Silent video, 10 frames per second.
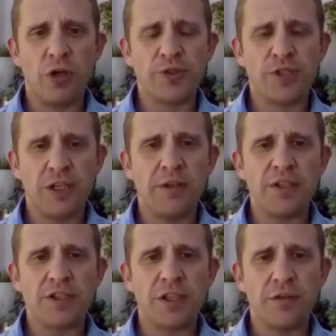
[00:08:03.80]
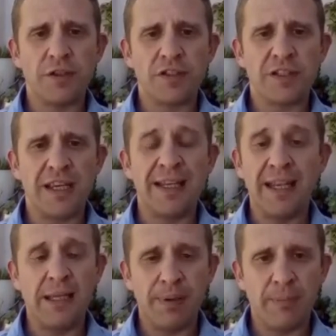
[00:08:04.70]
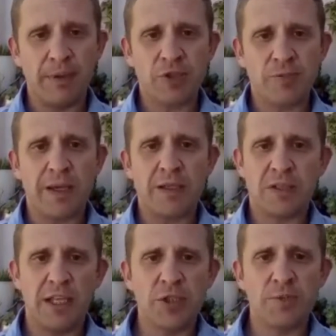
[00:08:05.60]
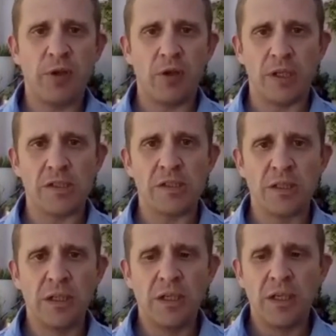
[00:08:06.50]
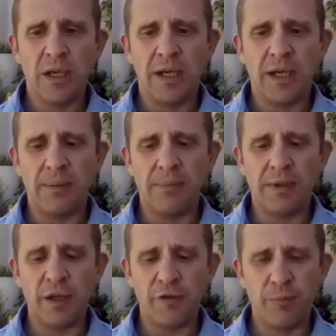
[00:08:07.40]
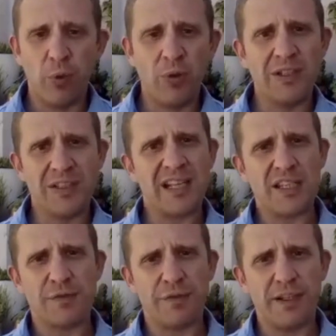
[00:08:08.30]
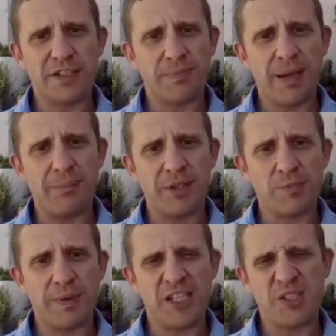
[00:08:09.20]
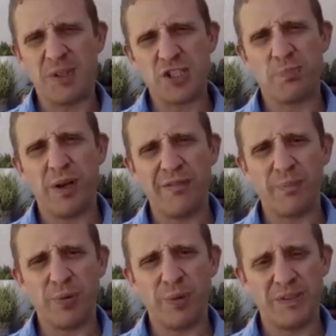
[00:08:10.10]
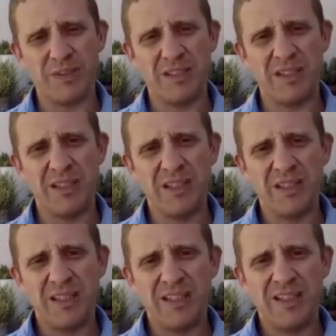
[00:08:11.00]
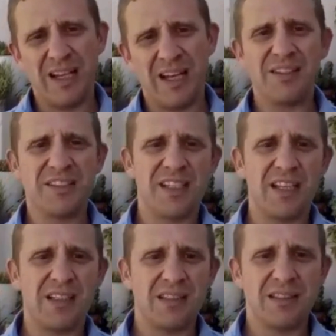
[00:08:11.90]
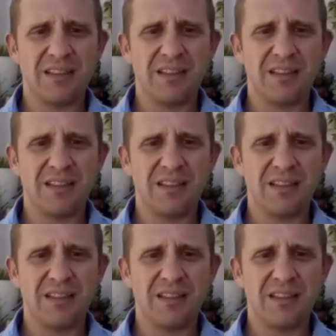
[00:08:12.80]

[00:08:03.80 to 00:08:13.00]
armed security service in any public space. And let's be honest, if a mall is classified as a public space, but it's private property, how does that